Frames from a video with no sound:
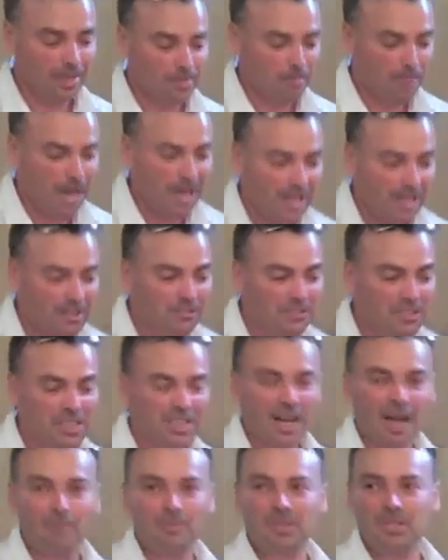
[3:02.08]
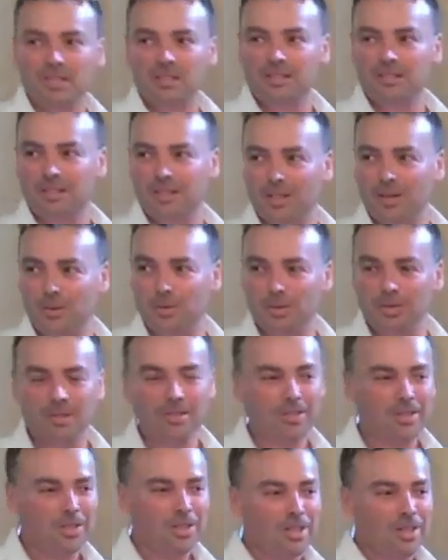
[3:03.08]
by lifting up this stone,
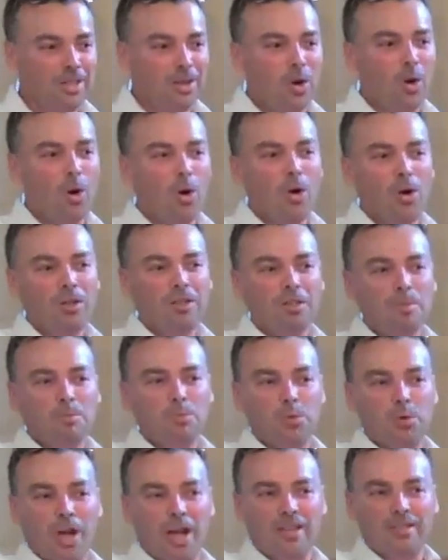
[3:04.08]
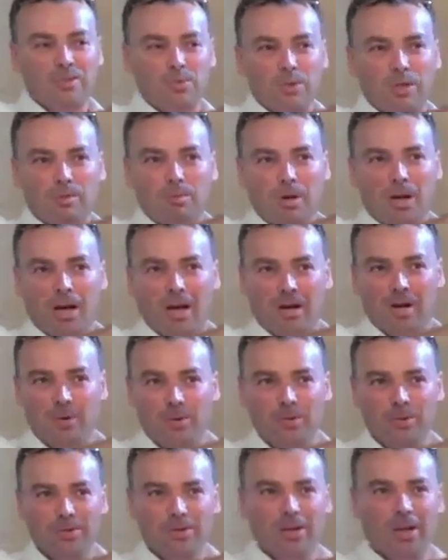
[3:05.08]
all the press will
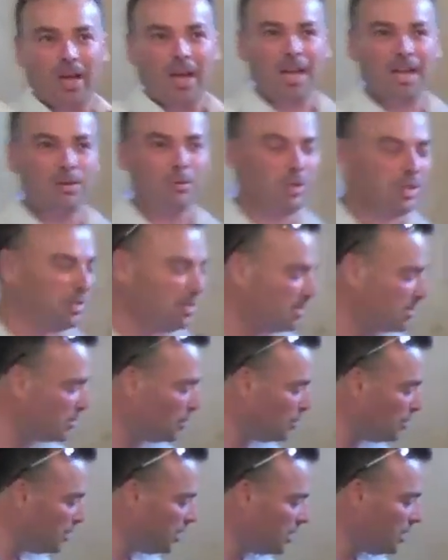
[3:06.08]
bow, and with this wooden